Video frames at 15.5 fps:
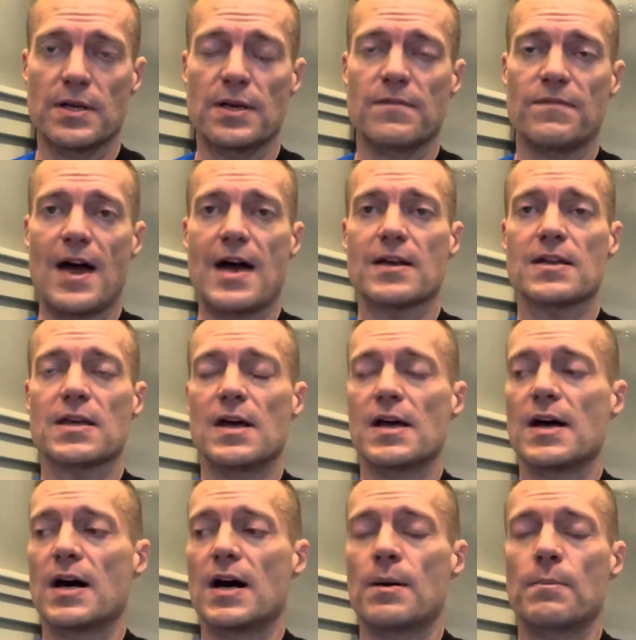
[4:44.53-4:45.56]
In fact,
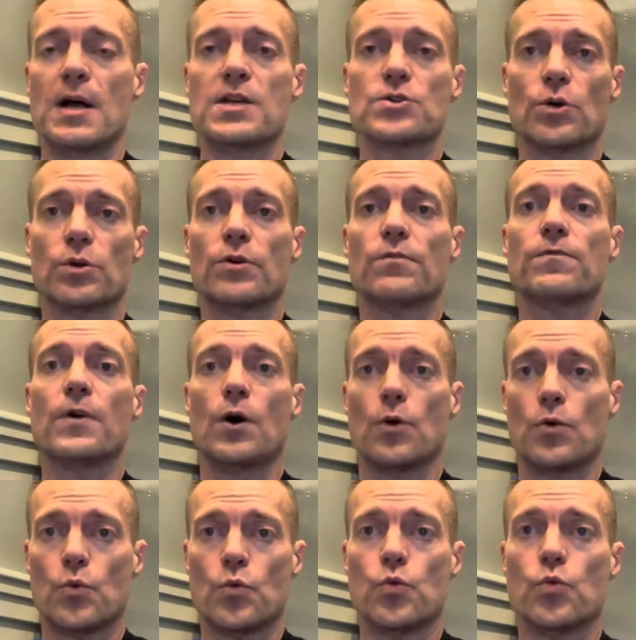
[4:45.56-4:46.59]
my shoulder
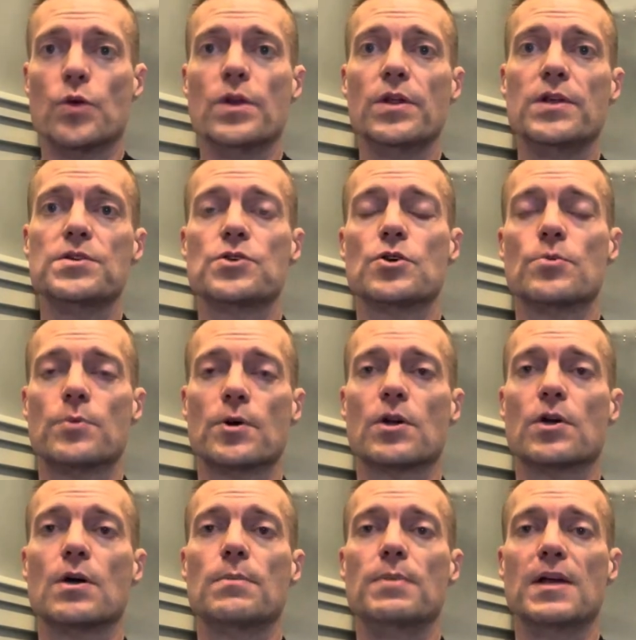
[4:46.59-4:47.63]
felt really super
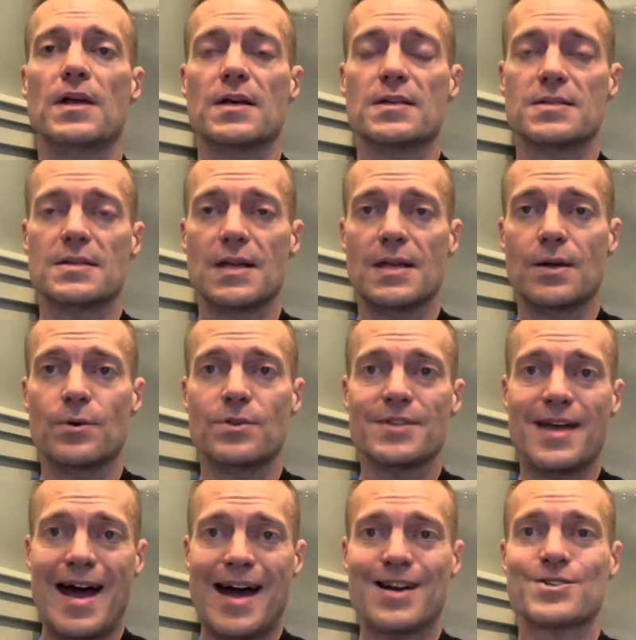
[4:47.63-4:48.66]
good because it
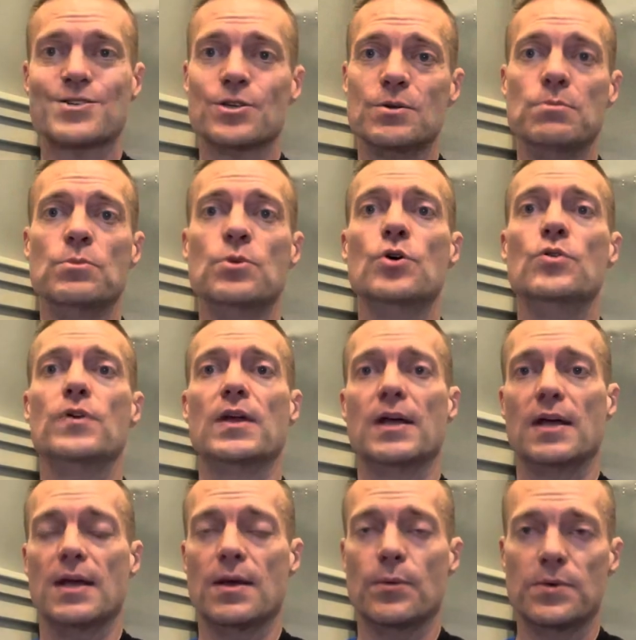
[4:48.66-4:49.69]
was actually
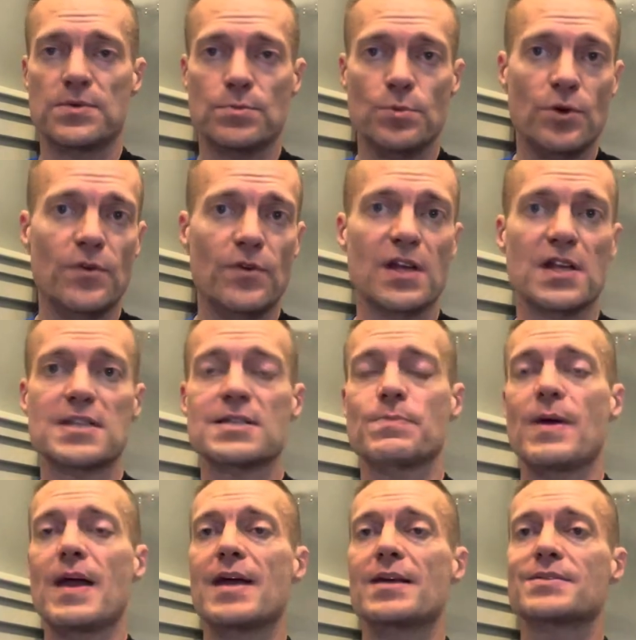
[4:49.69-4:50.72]
moving. It was moving in
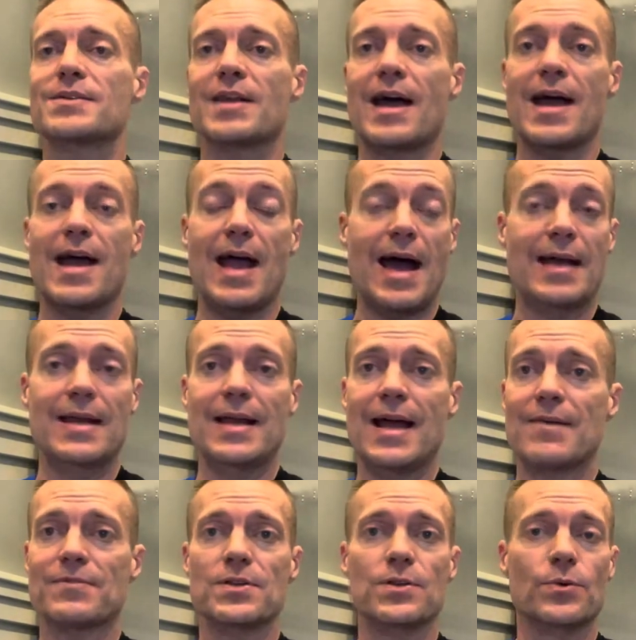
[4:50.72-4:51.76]
space, and I didn't
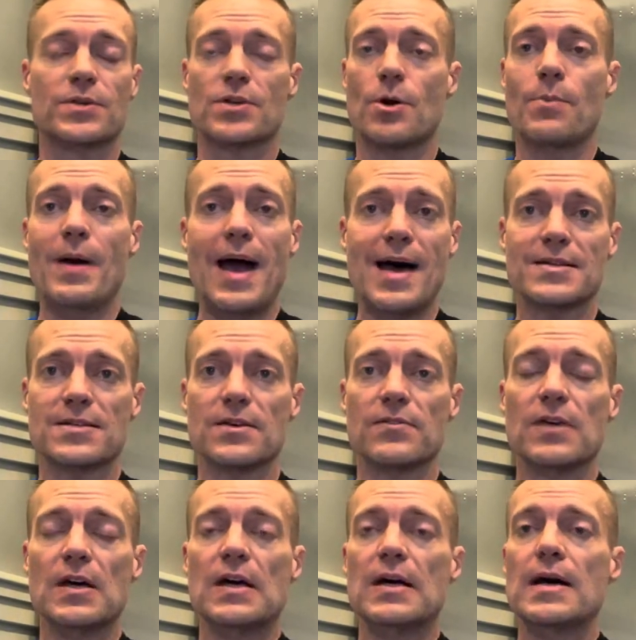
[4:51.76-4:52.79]
have to do it all
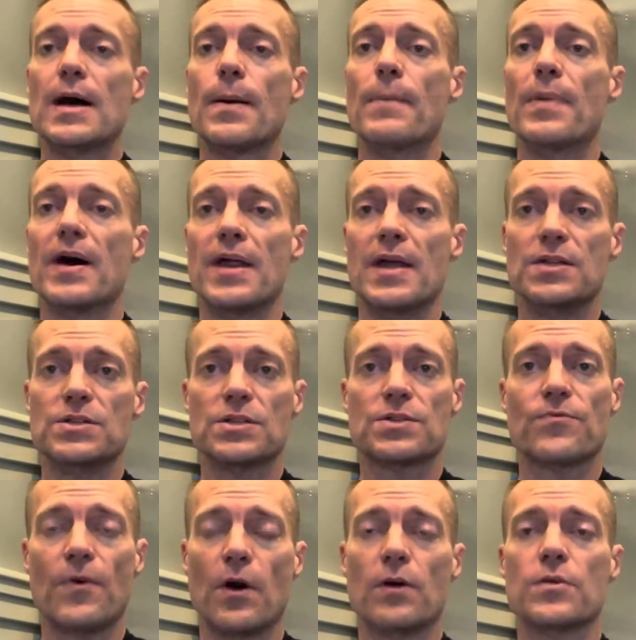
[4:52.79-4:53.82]
passive, but it
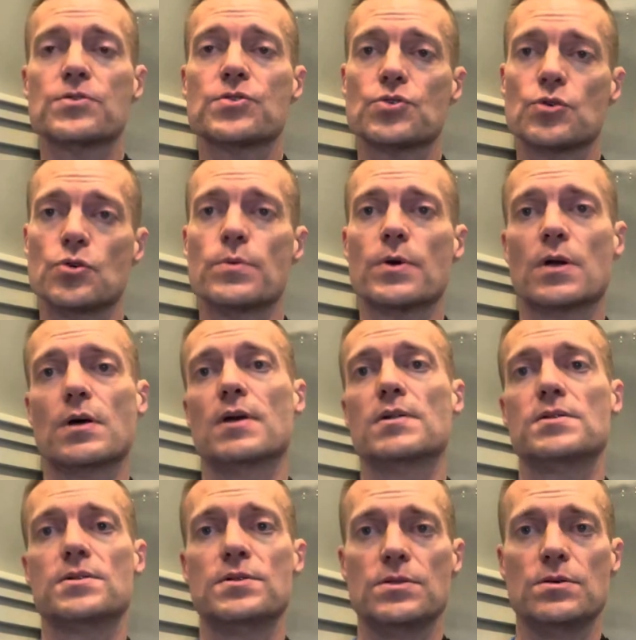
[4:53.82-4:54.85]
just felt super
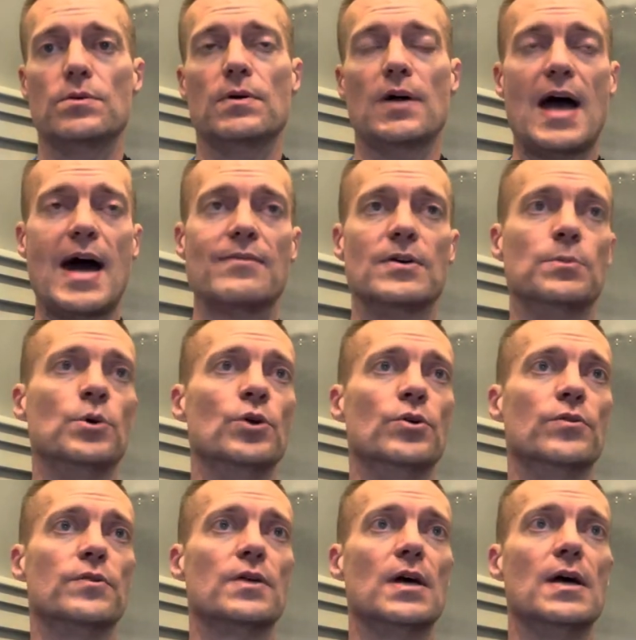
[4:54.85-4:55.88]
good to have it
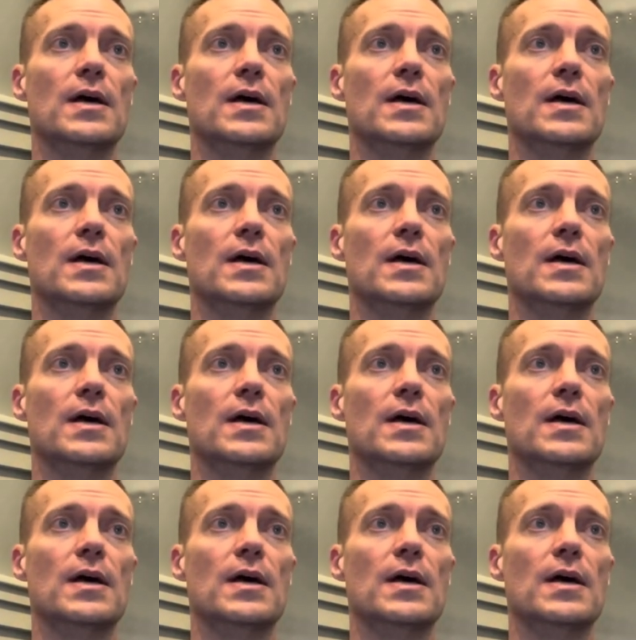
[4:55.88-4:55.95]
moved.